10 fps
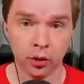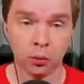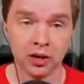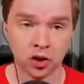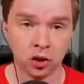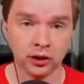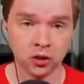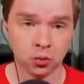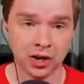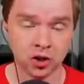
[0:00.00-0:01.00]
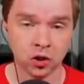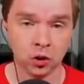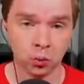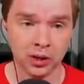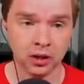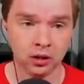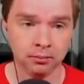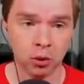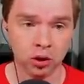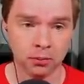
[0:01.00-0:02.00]
go into Reginald because Reginald will
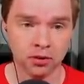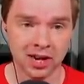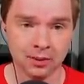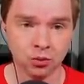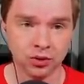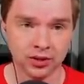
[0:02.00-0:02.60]
multiple times